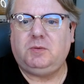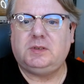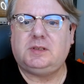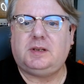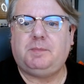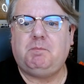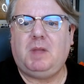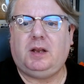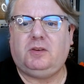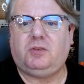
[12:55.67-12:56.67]
was a
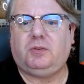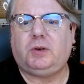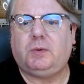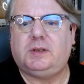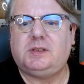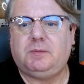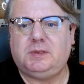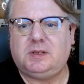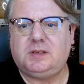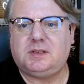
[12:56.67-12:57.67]
modest request that
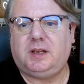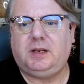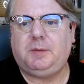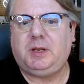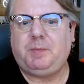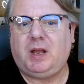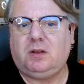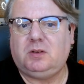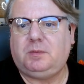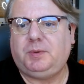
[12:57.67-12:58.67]
was designed to be
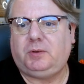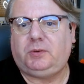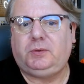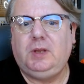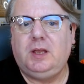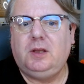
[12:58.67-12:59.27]
palatable